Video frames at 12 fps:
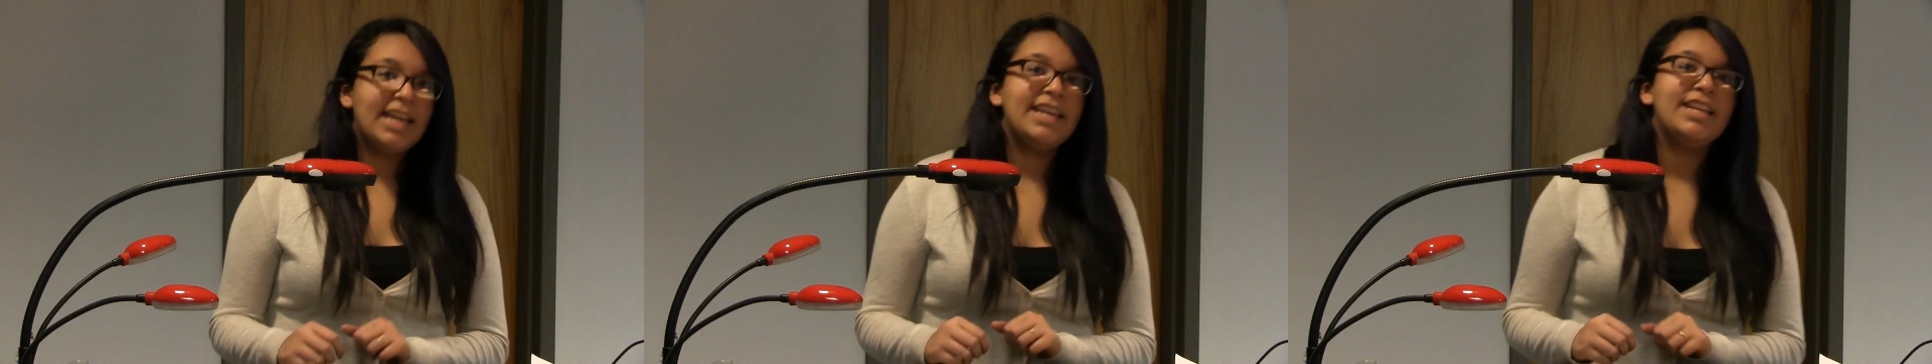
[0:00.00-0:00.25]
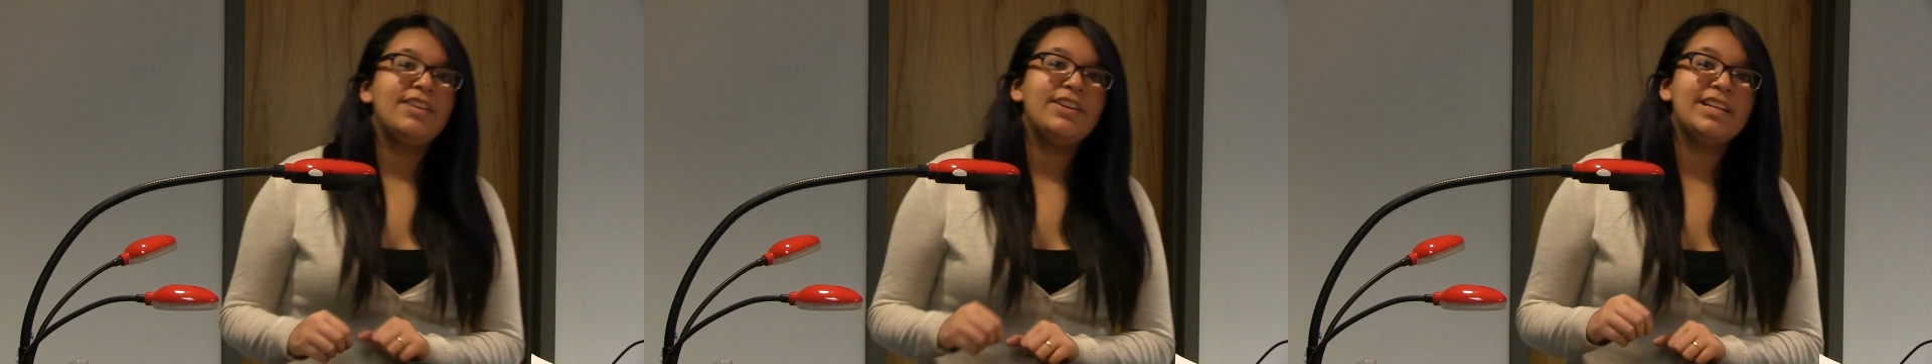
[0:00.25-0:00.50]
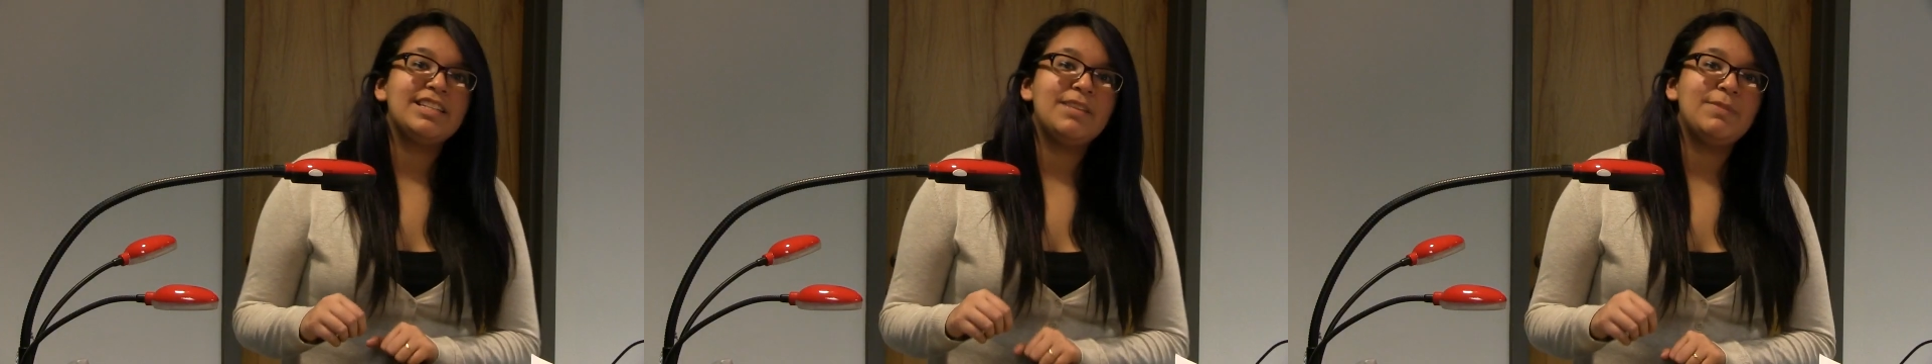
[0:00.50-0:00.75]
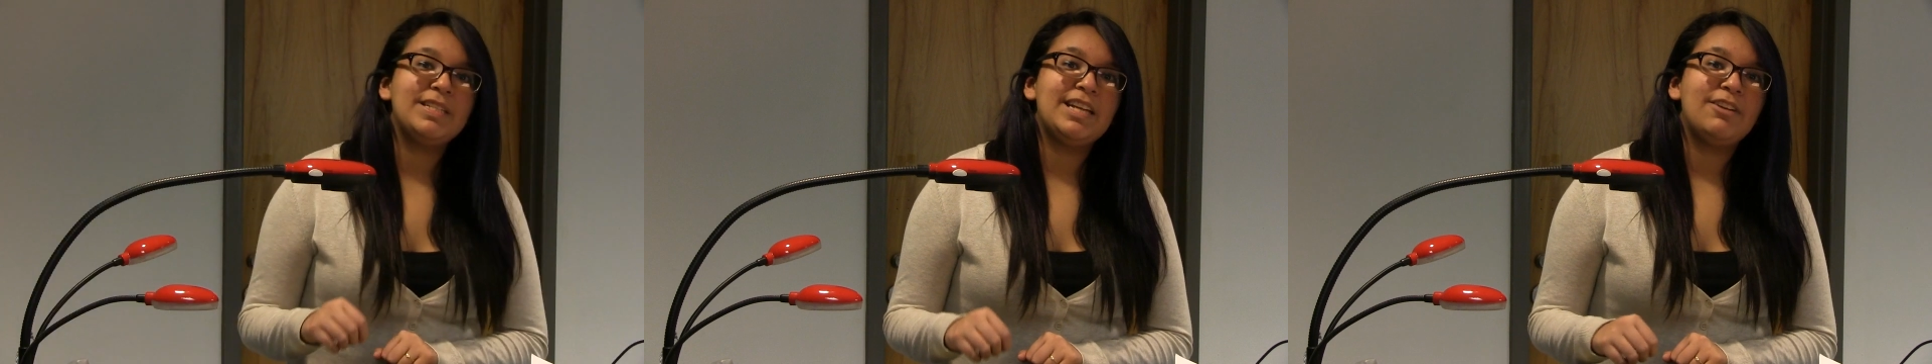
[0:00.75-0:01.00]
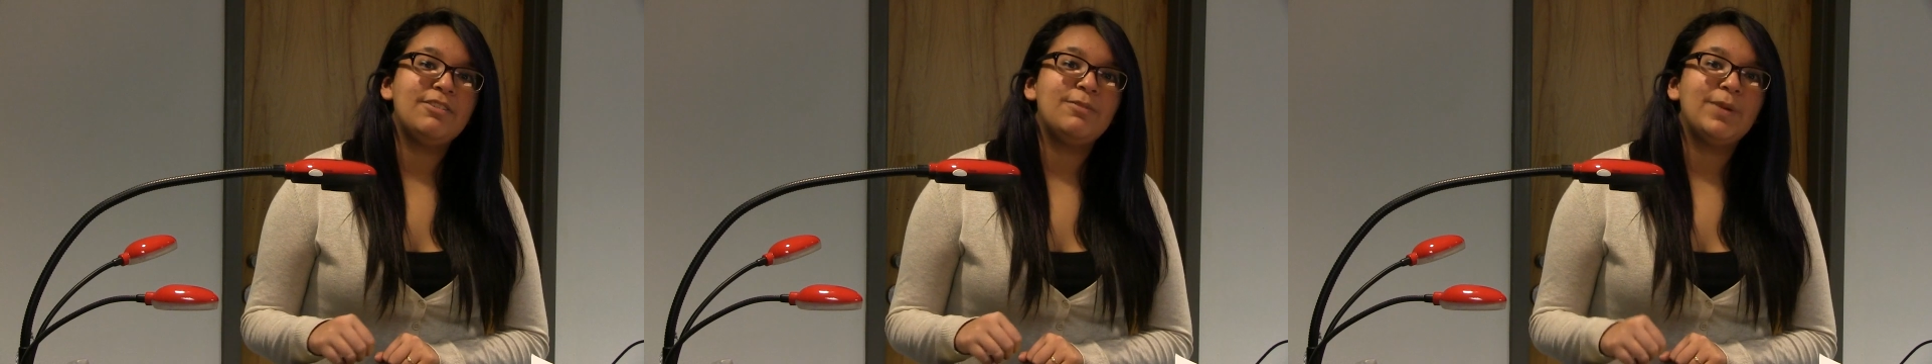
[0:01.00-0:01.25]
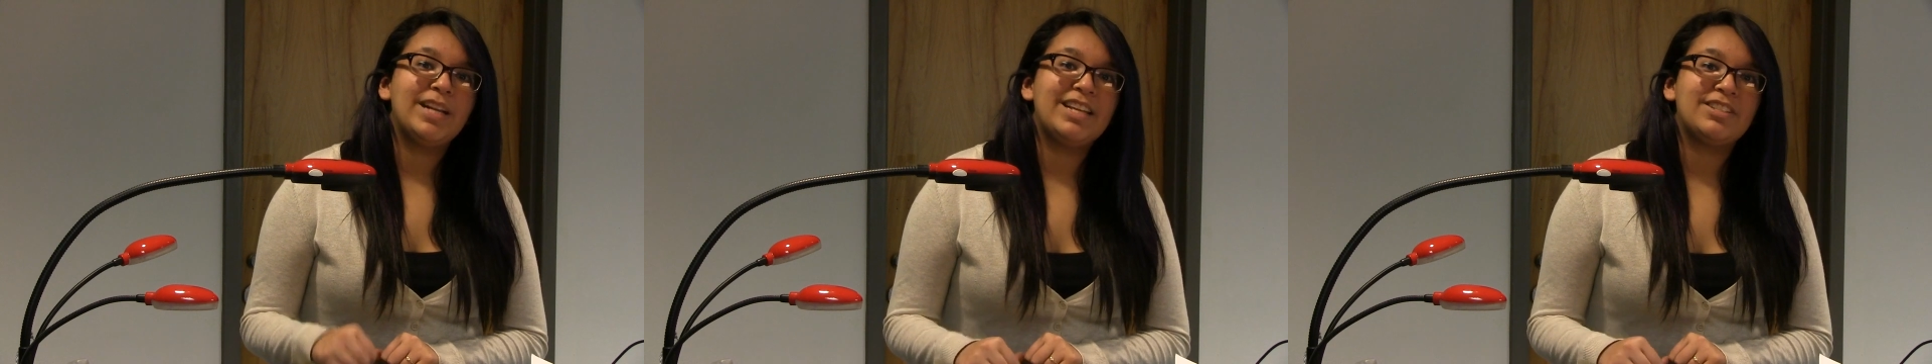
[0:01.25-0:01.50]
even- Hey, can you guys keep it down? We're
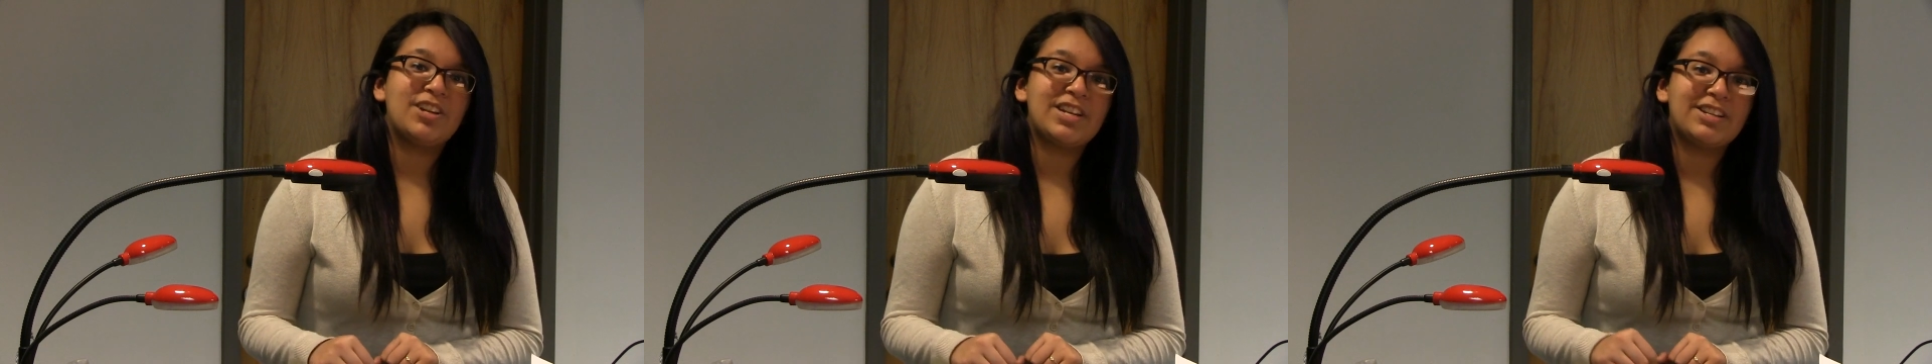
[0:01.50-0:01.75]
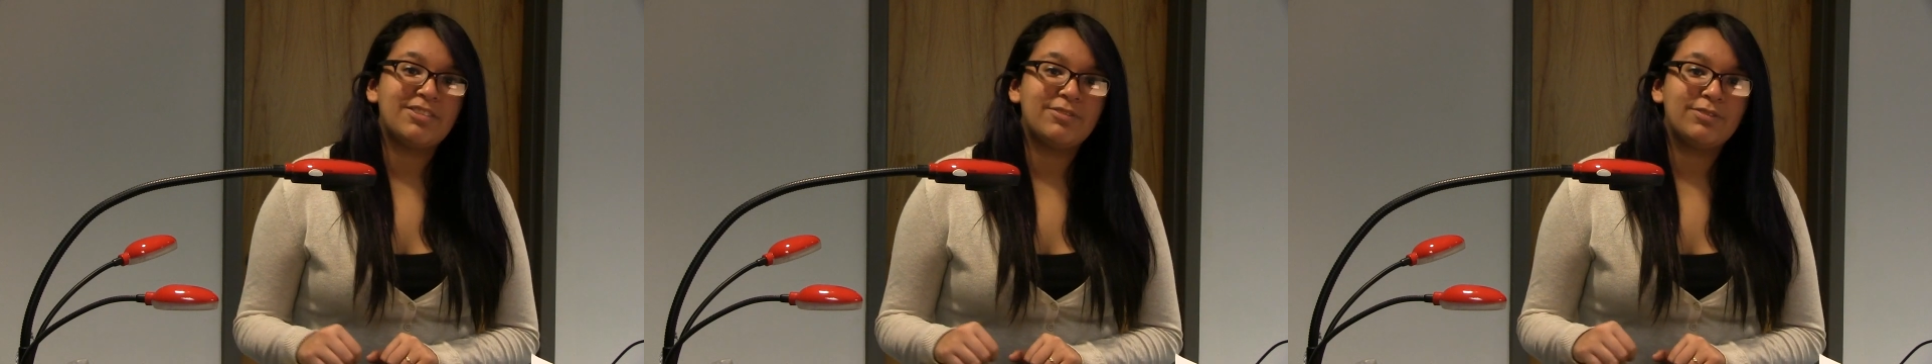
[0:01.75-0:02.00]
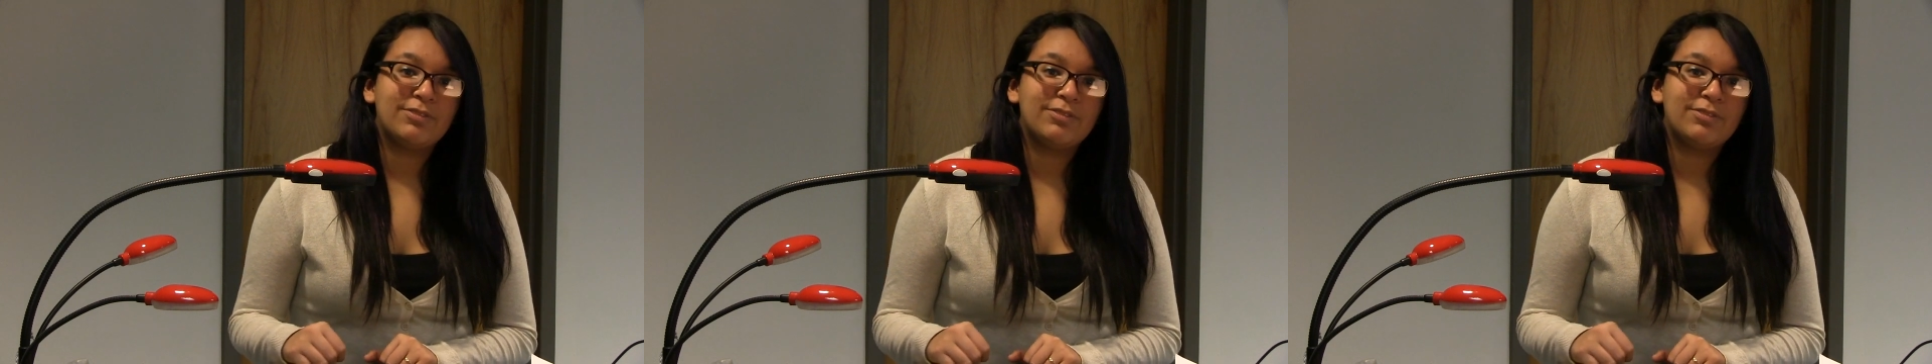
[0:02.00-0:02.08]
getting started.